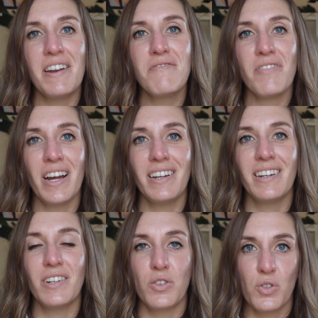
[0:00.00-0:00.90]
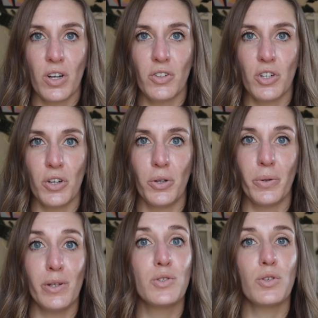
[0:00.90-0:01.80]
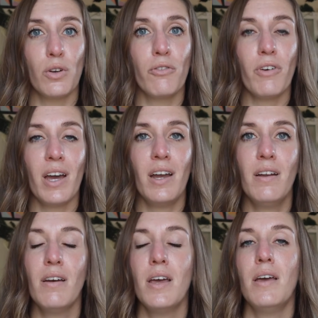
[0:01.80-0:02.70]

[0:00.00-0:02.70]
finding an instructor who is certified